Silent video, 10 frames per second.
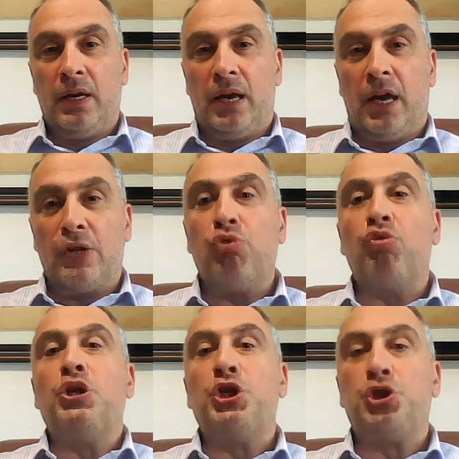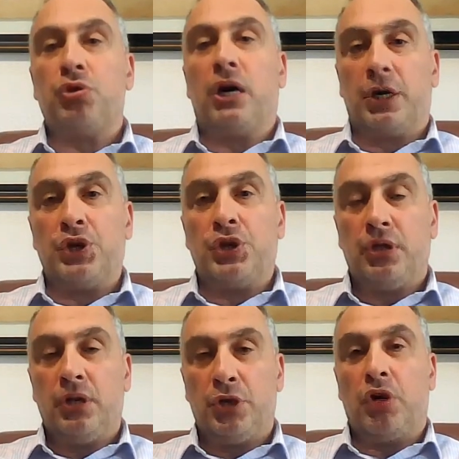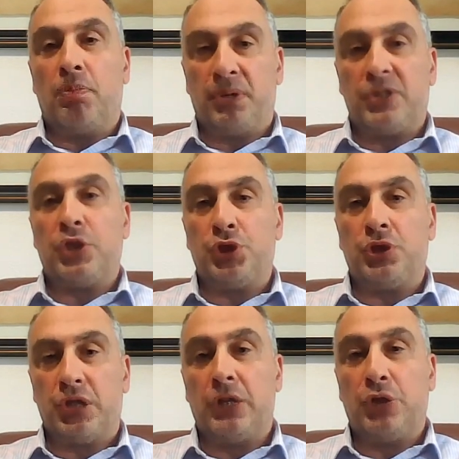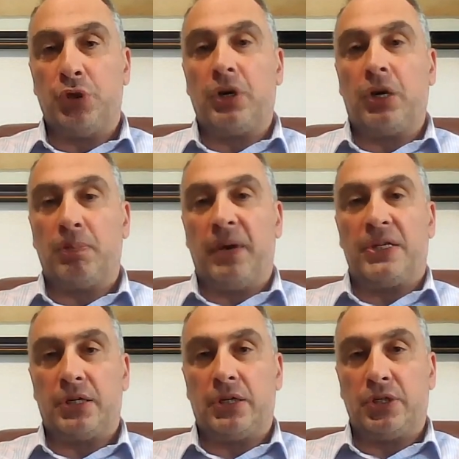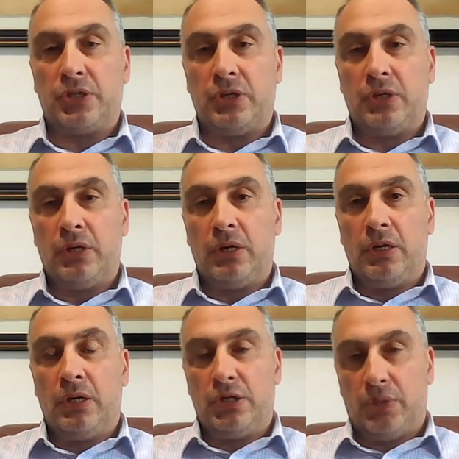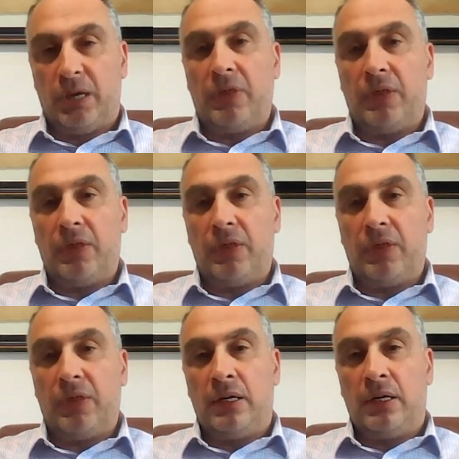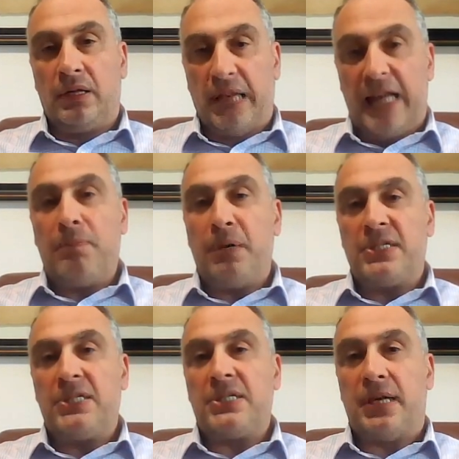and to recharge your positions and your capacities. So I think that being